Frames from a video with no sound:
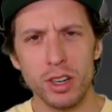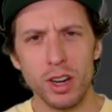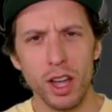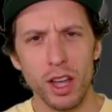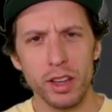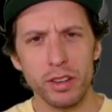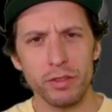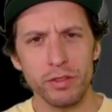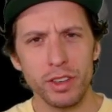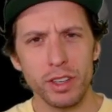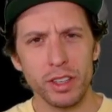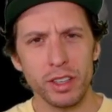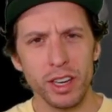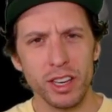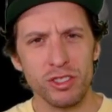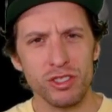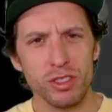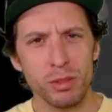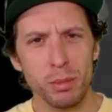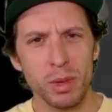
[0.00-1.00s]
on, feeling
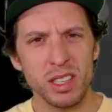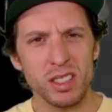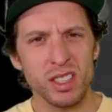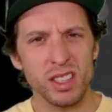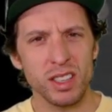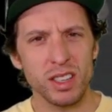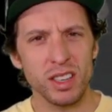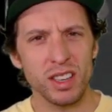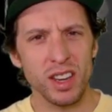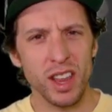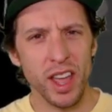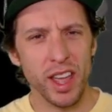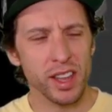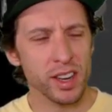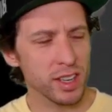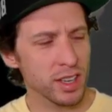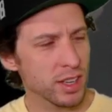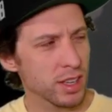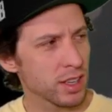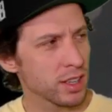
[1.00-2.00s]
extra minion-y today.